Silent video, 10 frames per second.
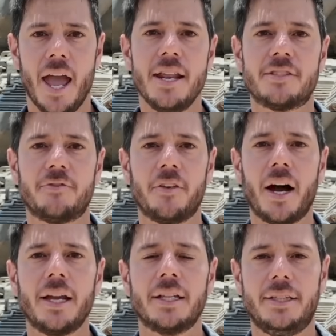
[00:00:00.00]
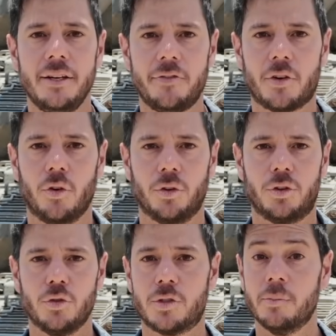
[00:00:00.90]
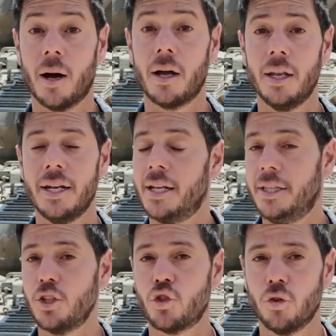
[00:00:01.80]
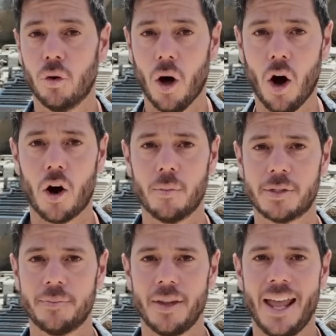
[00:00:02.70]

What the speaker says: It is finding it difficult to smuggle in additional arms.